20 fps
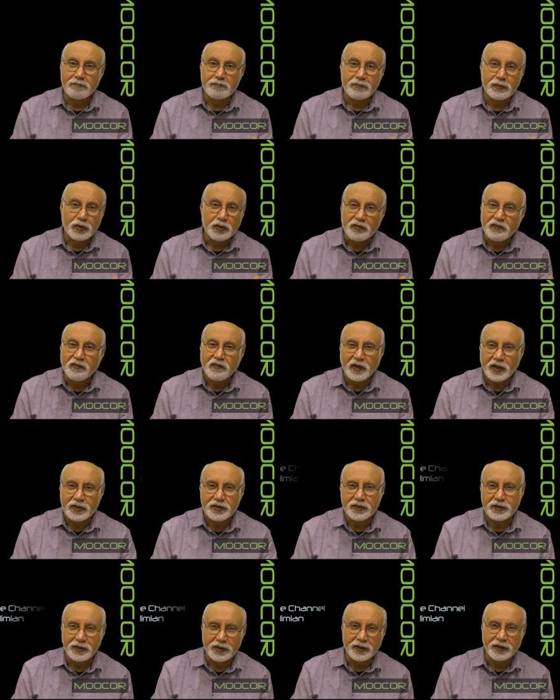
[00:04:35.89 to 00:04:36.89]
refresh
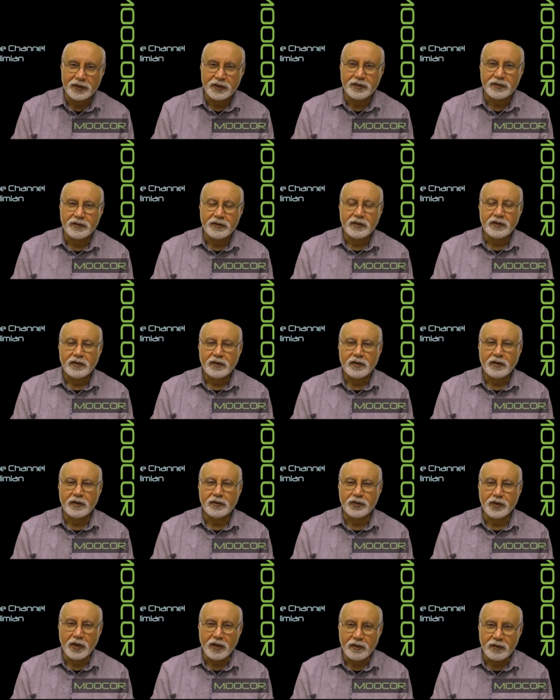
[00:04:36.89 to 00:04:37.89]
their uh,
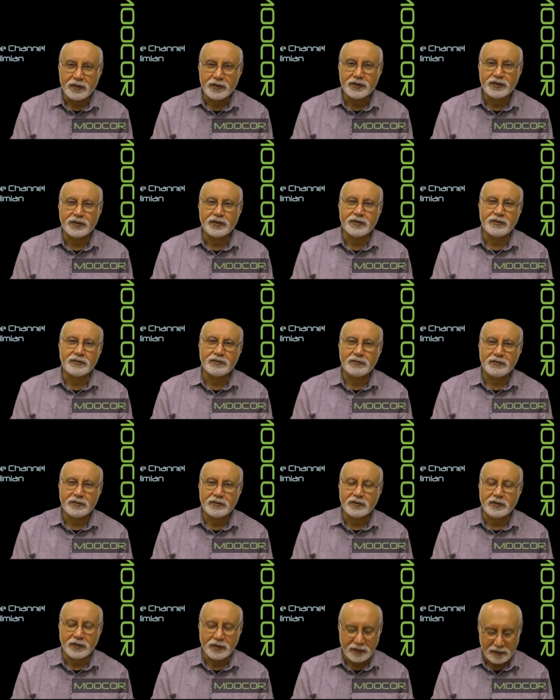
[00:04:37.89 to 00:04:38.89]
knowledge and,
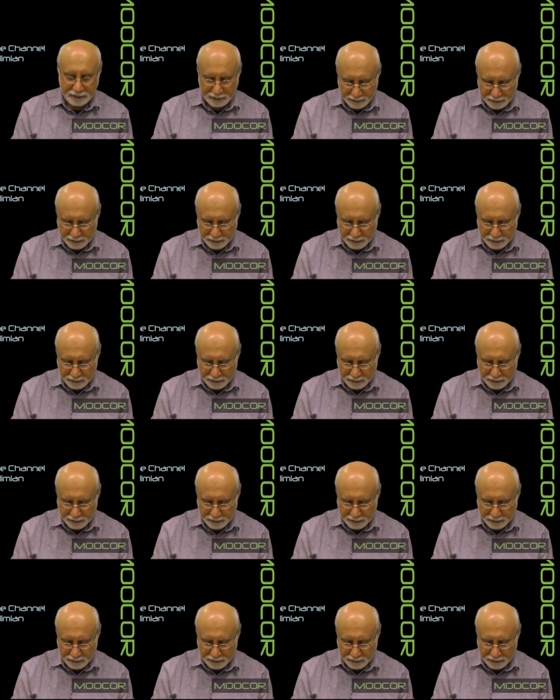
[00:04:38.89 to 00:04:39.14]
um,